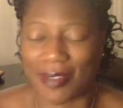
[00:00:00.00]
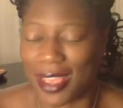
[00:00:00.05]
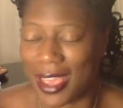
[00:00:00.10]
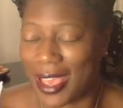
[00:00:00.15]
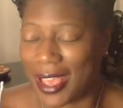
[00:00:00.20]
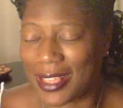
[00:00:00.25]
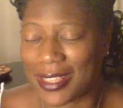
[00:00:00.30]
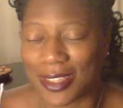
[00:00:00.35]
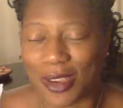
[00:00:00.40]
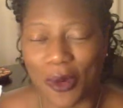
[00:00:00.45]

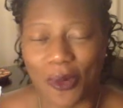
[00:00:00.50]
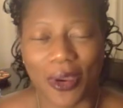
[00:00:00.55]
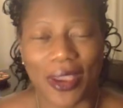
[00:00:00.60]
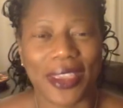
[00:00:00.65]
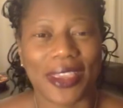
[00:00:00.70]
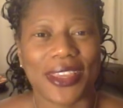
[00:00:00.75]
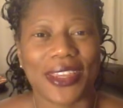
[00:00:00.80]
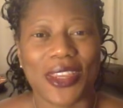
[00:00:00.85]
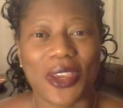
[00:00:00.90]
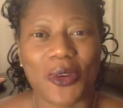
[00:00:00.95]
ask
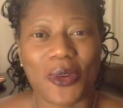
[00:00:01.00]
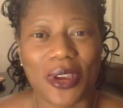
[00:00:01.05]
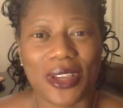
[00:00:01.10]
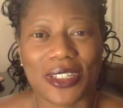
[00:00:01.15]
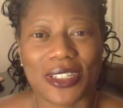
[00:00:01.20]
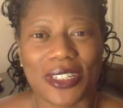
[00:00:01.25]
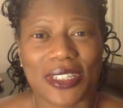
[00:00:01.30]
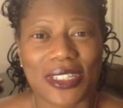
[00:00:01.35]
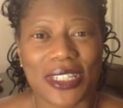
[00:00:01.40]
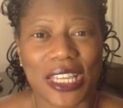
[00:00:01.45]
away any
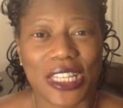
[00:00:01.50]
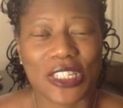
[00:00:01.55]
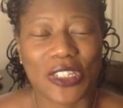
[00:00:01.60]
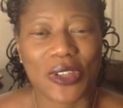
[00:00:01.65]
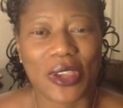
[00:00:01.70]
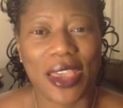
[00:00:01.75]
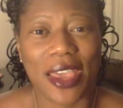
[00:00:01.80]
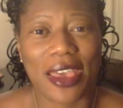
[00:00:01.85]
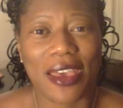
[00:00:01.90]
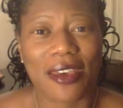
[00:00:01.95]
questions that
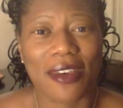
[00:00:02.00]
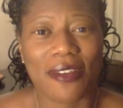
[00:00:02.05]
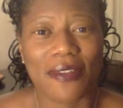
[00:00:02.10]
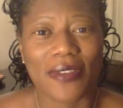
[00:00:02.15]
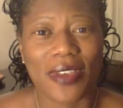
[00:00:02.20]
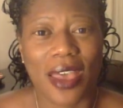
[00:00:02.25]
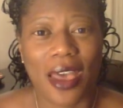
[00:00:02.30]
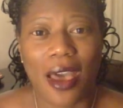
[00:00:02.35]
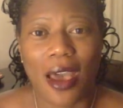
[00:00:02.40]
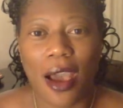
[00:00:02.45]
you have.
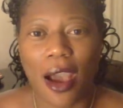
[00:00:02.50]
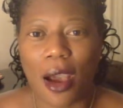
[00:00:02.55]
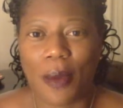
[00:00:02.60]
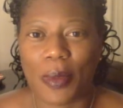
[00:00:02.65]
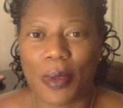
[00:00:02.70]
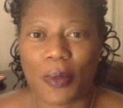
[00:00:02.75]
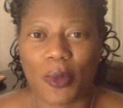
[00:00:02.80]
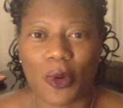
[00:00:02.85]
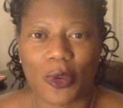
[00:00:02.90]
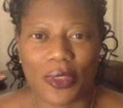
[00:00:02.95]
I'll
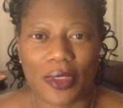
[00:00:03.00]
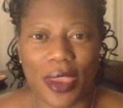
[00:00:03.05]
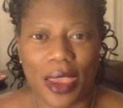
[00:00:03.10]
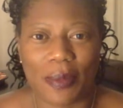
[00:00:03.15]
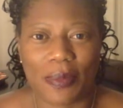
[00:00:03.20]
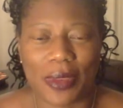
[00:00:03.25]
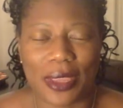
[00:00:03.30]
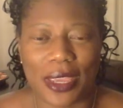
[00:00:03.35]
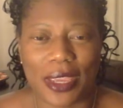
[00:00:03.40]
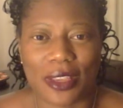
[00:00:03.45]
be more than
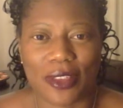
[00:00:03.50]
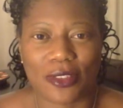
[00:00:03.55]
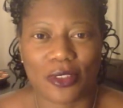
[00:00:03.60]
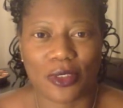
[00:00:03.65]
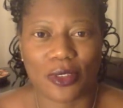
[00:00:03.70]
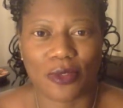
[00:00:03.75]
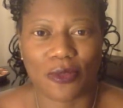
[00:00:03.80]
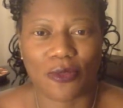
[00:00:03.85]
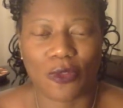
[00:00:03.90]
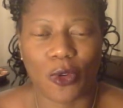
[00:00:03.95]
happy to
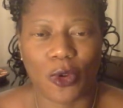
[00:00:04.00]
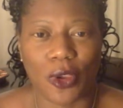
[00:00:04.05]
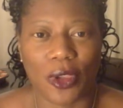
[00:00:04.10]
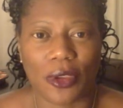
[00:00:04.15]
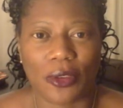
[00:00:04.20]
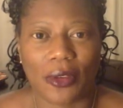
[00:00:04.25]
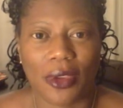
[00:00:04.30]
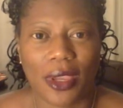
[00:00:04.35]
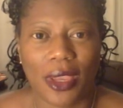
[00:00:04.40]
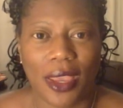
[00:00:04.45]
answer them for
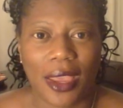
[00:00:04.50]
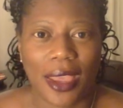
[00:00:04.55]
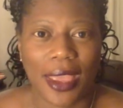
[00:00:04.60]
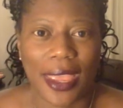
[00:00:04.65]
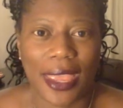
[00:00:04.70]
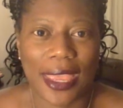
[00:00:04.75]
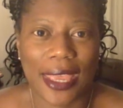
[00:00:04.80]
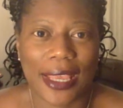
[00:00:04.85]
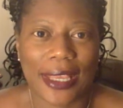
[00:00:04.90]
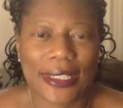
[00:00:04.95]
you.
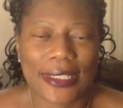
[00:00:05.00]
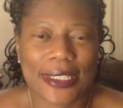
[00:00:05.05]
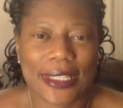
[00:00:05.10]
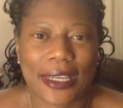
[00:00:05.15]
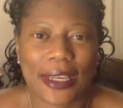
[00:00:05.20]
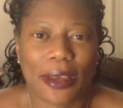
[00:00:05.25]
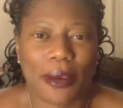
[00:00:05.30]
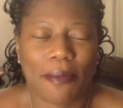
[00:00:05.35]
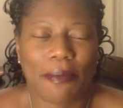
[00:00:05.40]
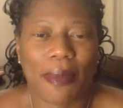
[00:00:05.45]
And
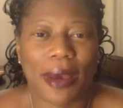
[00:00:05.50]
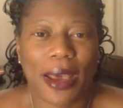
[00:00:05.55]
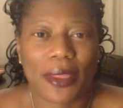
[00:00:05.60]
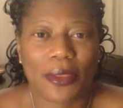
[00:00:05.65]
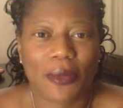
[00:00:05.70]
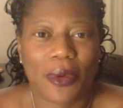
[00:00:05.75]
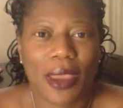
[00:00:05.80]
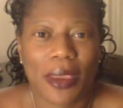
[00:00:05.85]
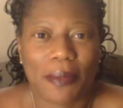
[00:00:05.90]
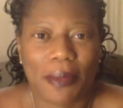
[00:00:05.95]
by
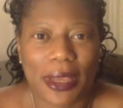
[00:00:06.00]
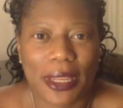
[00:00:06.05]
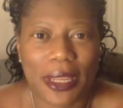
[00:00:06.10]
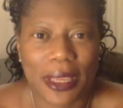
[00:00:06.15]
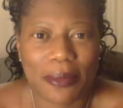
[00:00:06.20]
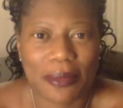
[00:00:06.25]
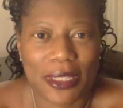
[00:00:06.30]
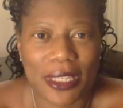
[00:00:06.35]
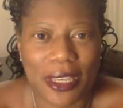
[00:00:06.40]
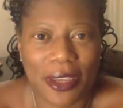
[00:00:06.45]
the way, my
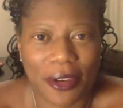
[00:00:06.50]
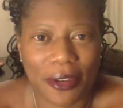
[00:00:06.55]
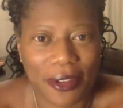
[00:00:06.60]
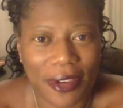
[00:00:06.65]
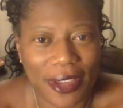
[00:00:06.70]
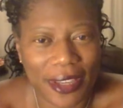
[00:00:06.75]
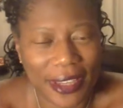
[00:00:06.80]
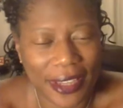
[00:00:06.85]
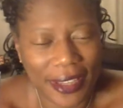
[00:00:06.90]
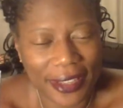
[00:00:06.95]
name's
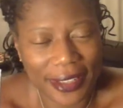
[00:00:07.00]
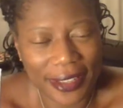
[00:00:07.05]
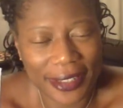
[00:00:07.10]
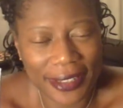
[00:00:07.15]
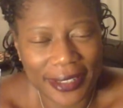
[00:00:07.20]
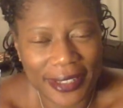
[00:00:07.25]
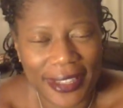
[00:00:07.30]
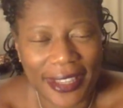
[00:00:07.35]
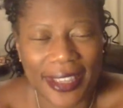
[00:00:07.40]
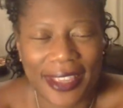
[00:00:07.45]
Carrie
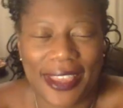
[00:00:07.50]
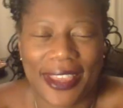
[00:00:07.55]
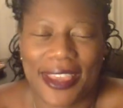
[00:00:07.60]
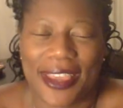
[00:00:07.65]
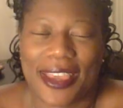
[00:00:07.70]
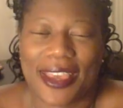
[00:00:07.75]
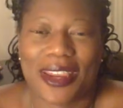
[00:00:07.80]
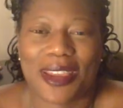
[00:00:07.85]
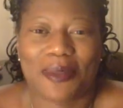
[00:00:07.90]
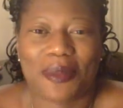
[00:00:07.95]
again,
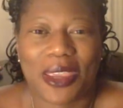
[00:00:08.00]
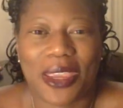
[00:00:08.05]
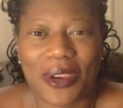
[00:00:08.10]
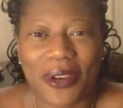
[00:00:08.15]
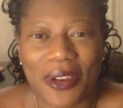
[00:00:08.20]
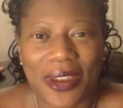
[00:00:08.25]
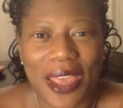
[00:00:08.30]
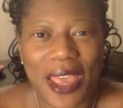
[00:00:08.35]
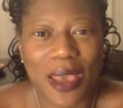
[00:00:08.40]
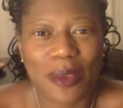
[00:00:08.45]
and I'm here
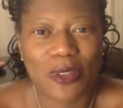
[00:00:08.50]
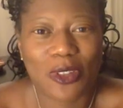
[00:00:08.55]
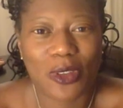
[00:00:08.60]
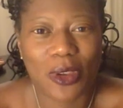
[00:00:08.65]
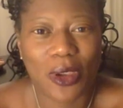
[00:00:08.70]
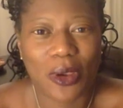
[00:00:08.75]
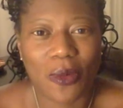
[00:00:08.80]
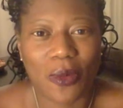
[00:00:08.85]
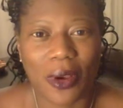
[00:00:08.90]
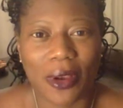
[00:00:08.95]
at
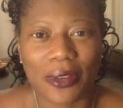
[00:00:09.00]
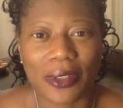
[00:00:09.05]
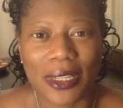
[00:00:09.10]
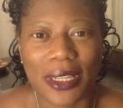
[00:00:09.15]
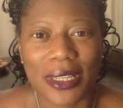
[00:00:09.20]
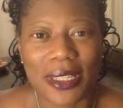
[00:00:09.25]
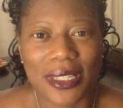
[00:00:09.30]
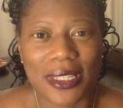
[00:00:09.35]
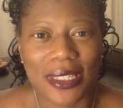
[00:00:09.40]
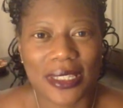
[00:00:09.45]
Abstract
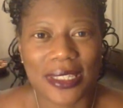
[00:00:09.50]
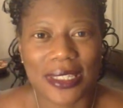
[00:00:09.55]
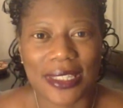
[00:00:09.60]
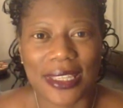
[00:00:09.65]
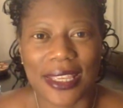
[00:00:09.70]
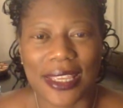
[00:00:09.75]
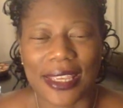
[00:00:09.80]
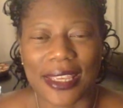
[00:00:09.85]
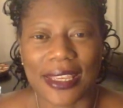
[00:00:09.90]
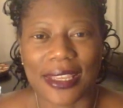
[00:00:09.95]
Wellness.
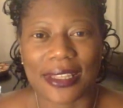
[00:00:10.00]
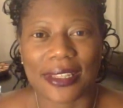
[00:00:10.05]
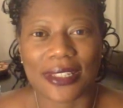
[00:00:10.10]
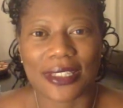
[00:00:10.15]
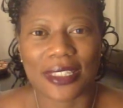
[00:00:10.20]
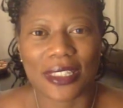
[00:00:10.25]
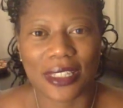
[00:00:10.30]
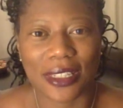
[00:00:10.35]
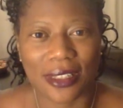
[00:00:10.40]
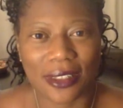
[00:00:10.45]
And
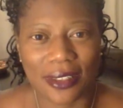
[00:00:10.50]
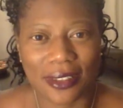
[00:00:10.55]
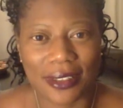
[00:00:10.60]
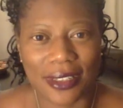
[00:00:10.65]
until